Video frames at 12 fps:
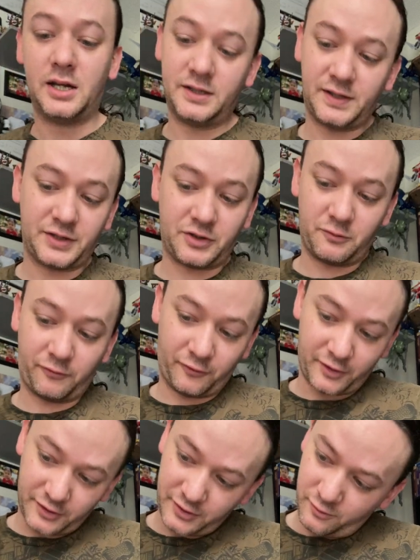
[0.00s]
It's actually
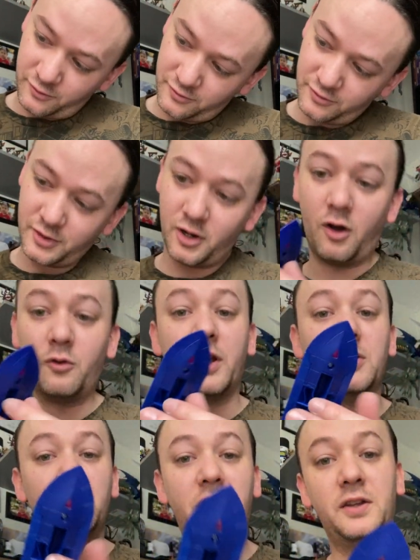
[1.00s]
fairly cool. Oh,
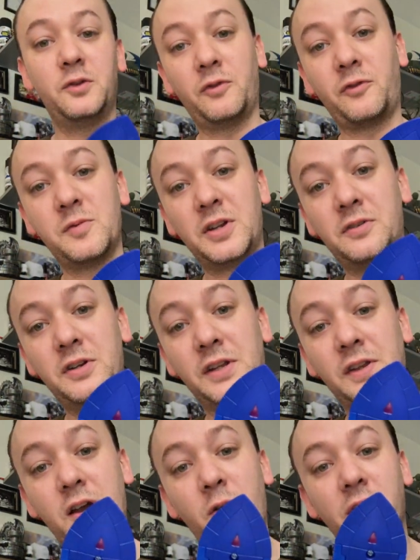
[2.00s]
and you can do it from the
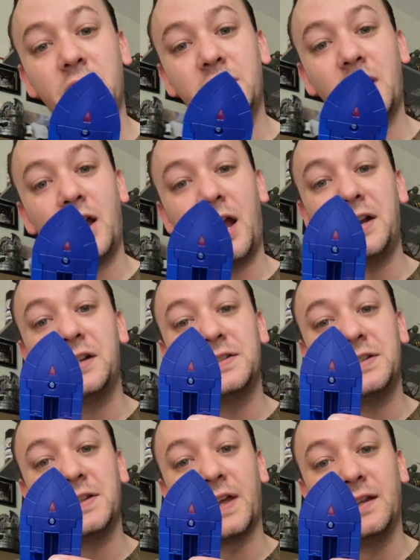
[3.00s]
underneath. Oh, I didn't
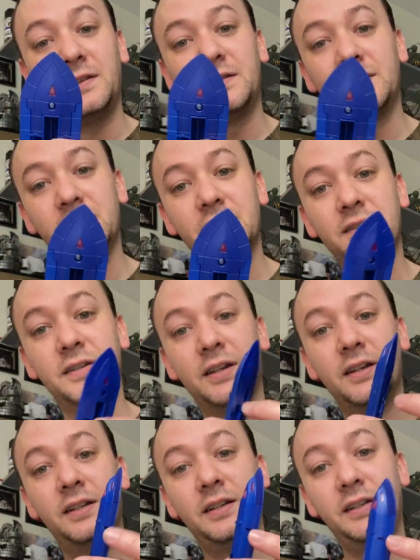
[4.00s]
see that.
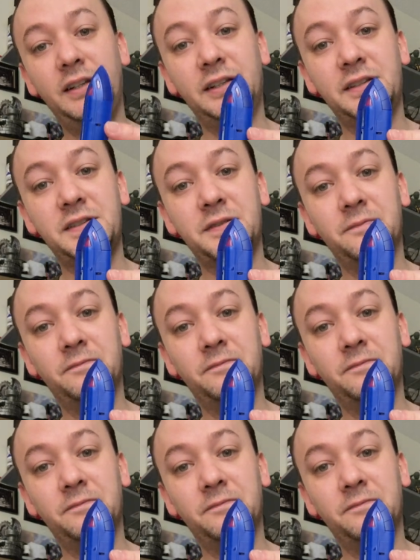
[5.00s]
Neat.